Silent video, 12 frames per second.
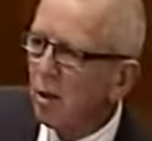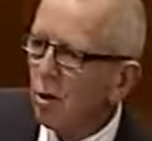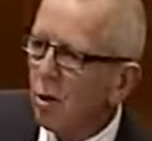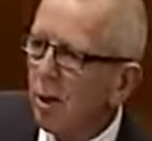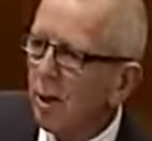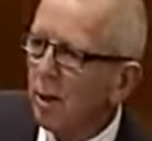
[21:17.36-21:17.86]

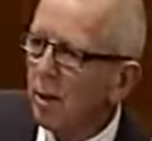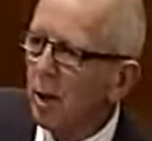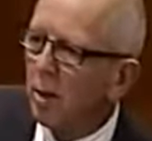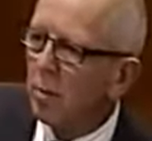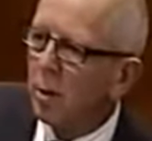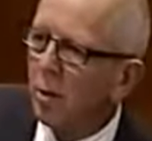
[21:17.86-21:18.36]
on as we
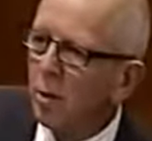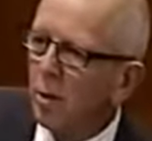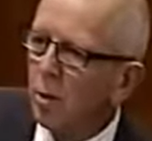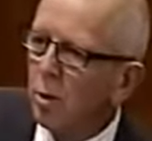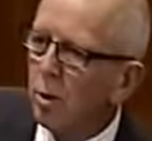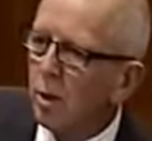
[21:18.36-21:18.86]
come in the
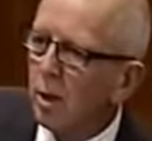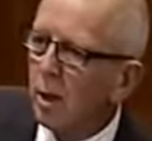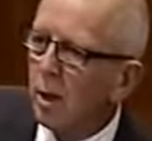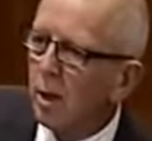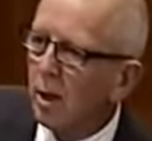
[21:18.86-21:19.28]
door to here,